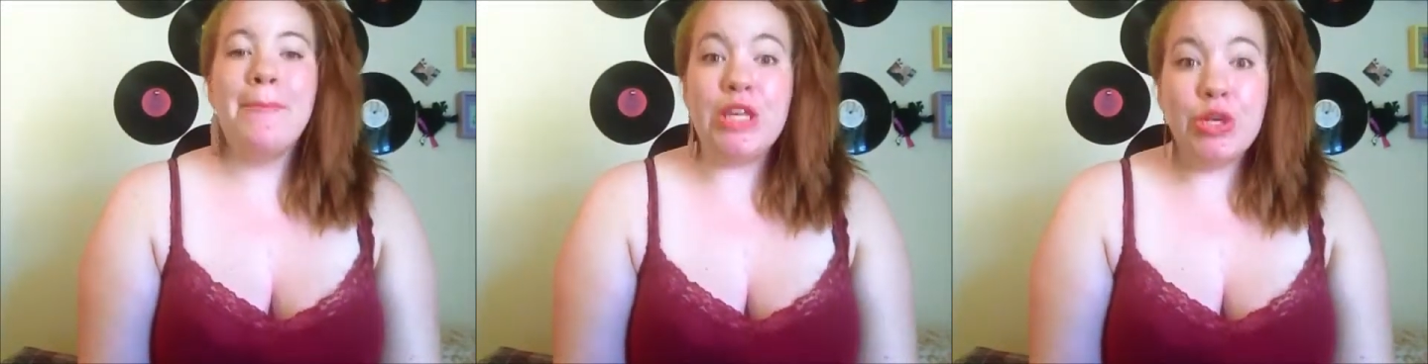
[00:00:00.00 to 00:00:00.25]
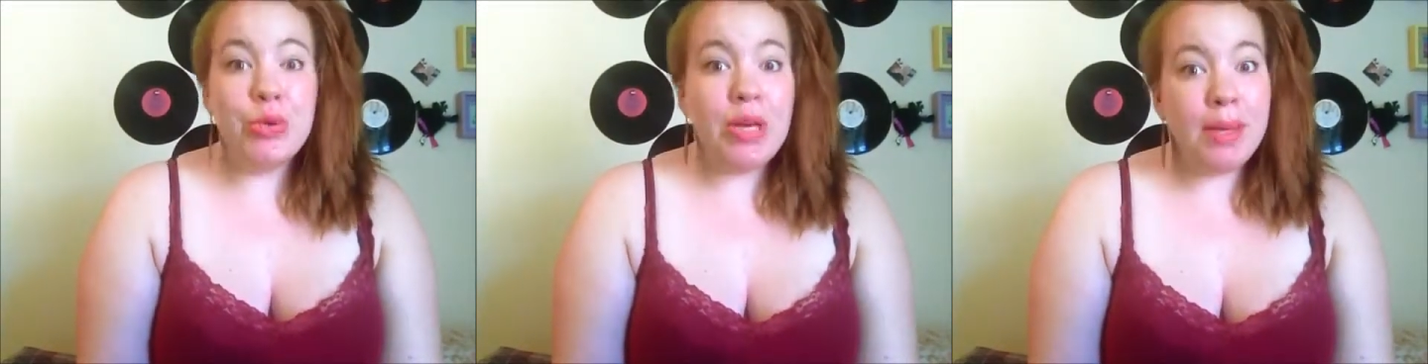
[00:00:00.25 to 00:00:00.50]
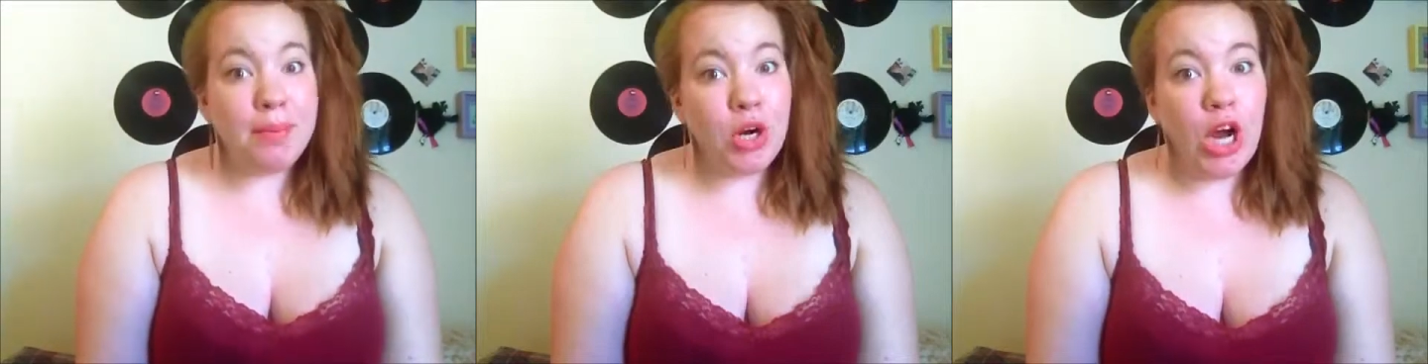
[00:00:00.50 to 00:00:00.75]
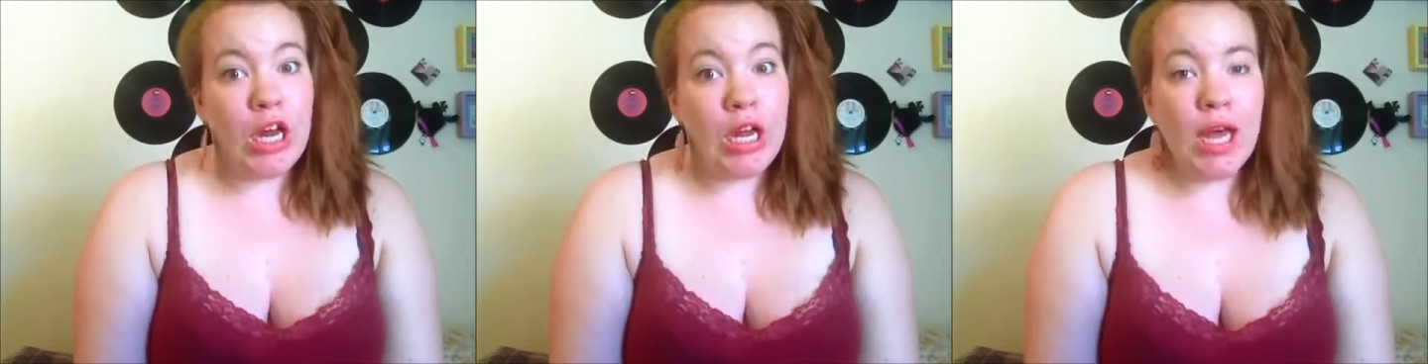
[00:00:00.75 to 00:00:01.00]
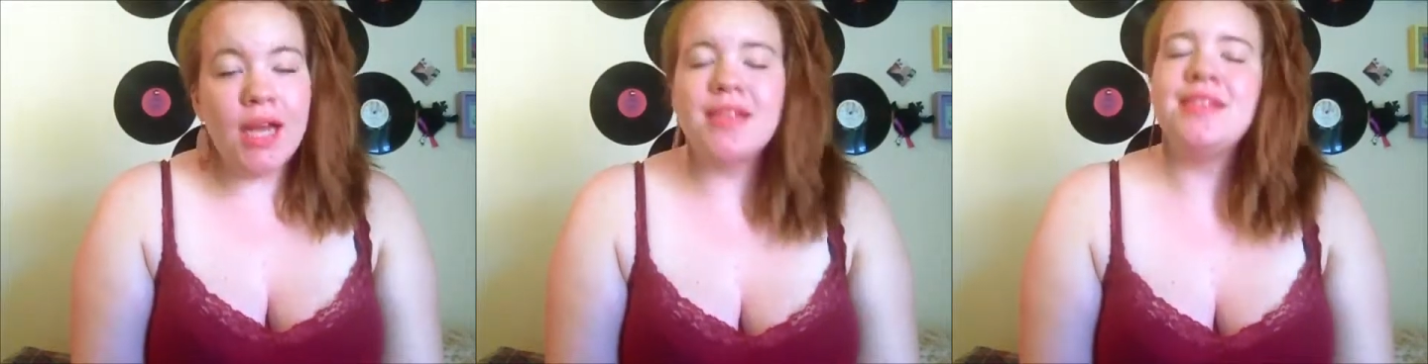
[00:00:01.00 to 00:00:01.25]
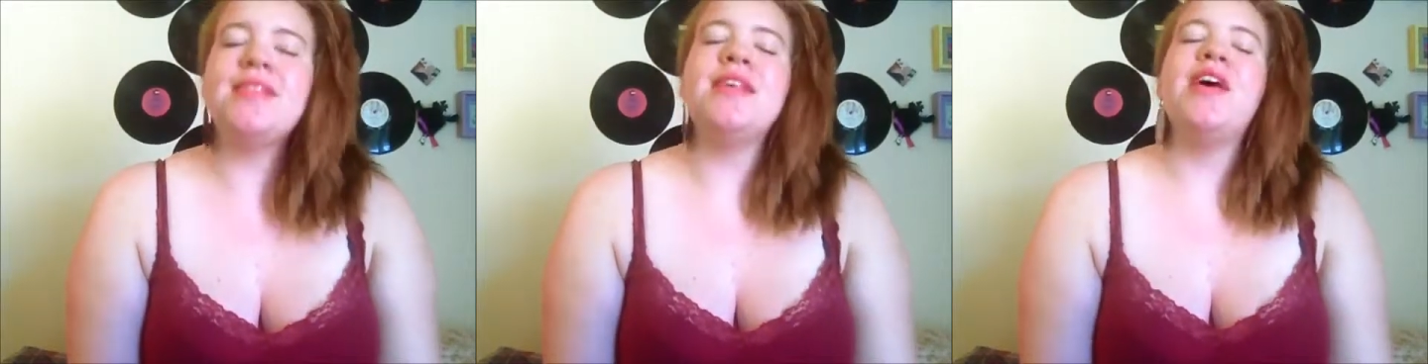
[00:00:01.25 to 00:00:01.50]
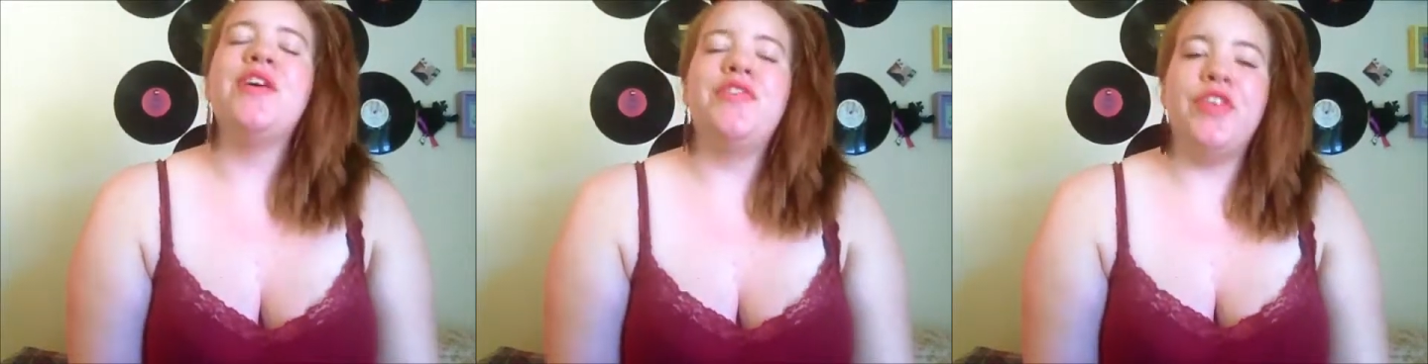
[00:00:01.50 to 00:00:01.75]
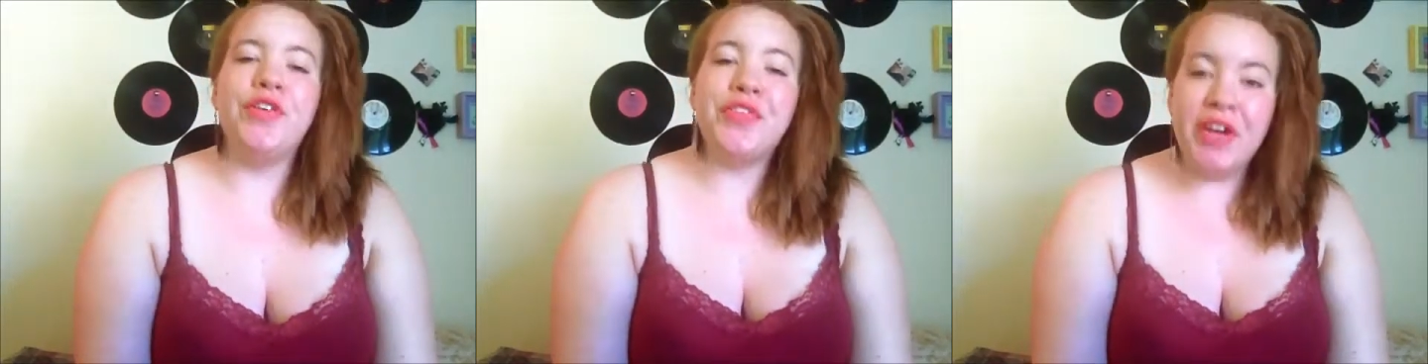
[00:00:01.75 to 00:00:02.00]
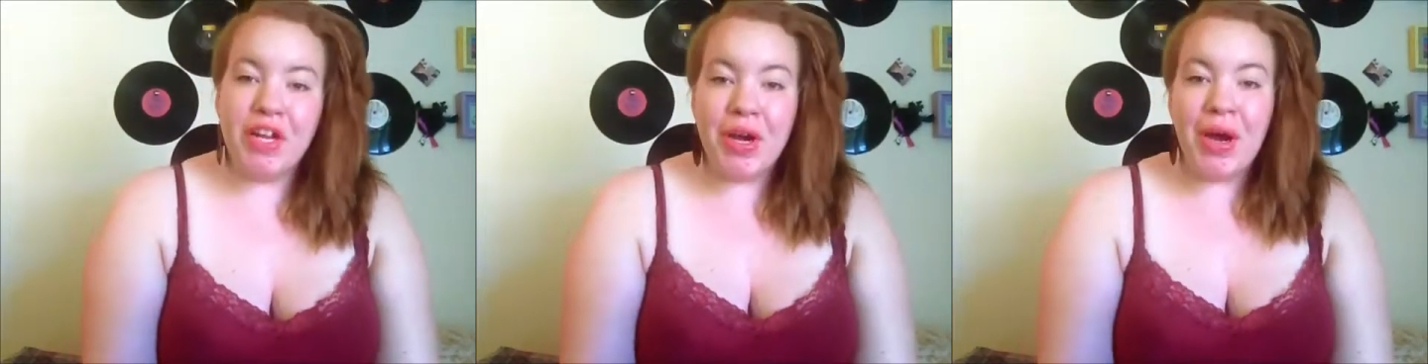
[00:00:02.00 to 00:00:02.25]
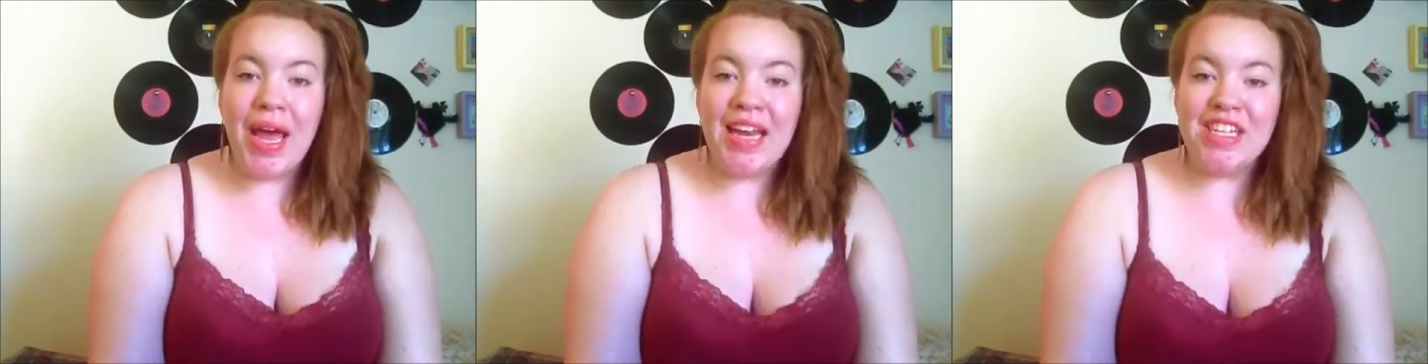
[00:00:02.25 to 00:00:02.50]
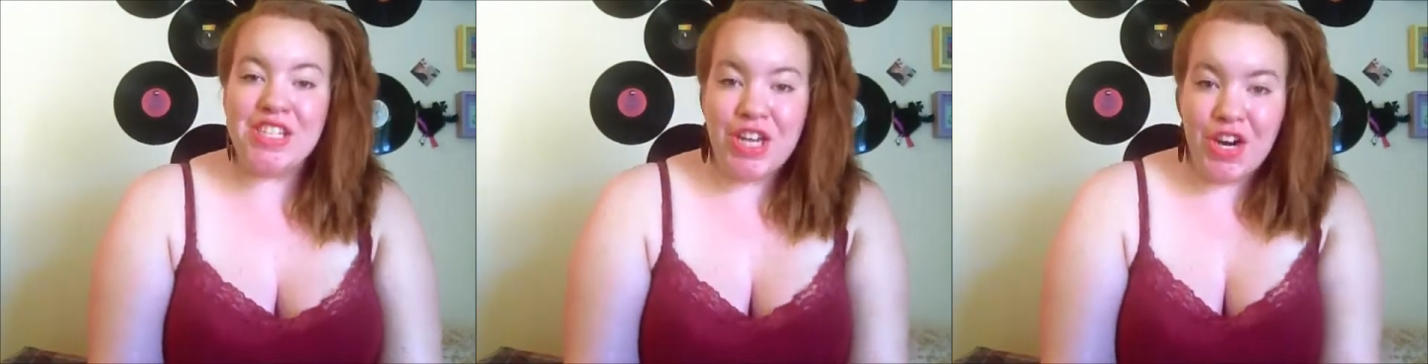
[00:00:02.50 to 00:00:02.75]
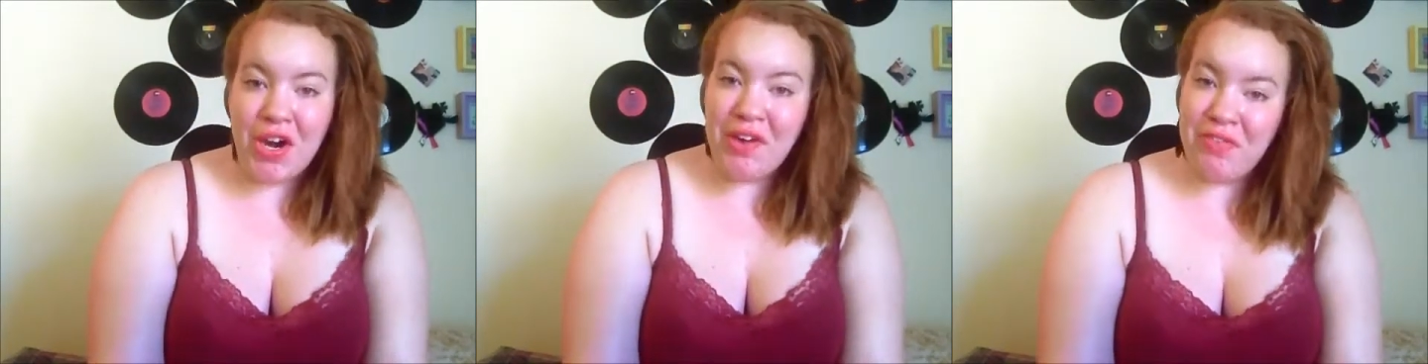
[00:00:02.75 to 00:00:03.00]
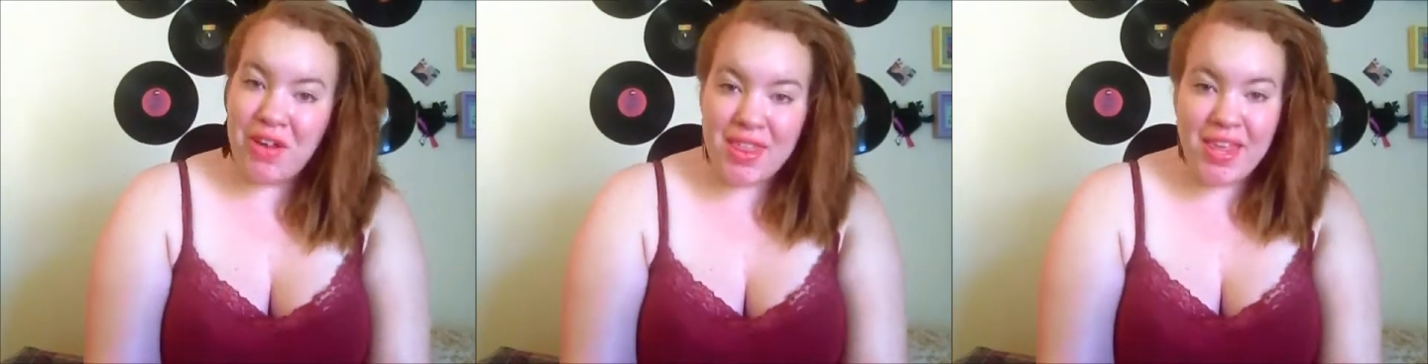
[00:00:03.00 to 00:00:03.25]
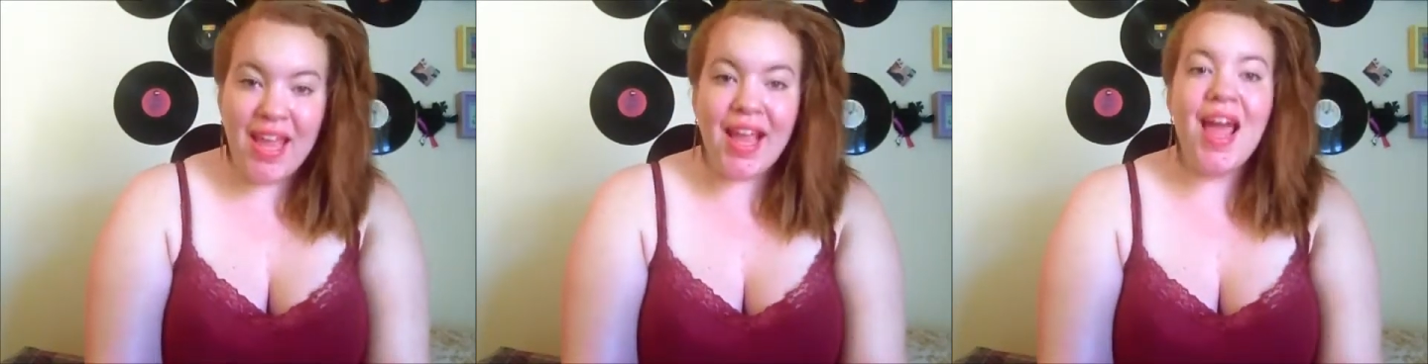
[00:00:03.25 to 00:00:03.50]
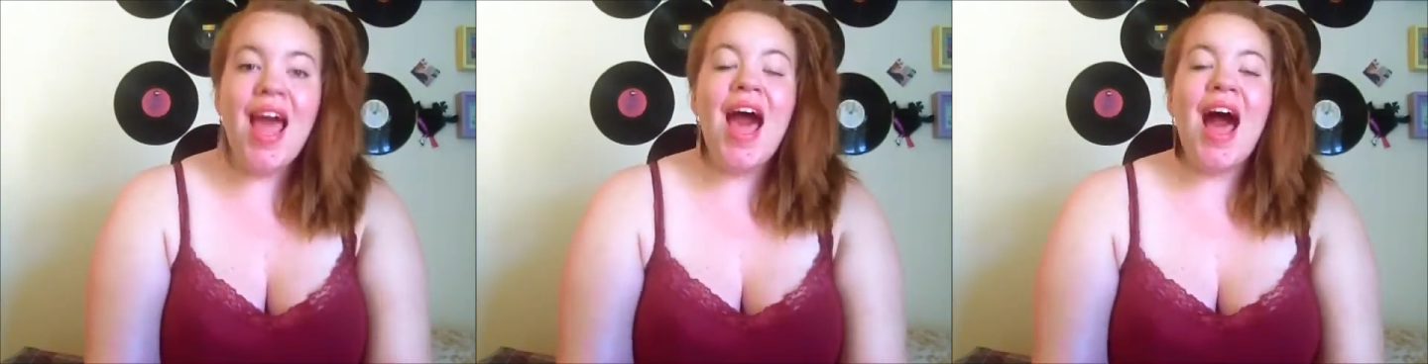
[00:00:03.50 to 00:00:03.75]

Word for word: beauty products, feel free to go ahead and share everything.